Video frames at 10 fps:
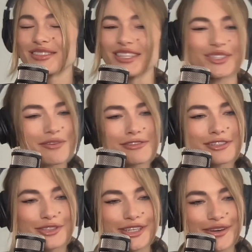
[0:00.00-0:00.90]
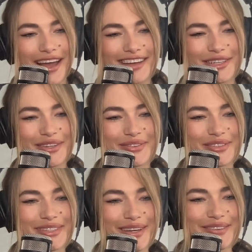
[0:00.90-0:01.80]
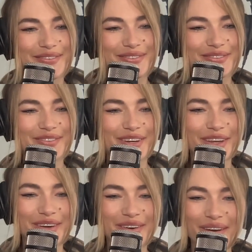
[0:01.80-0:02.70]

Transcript: Did you ever do geocaching? Were you?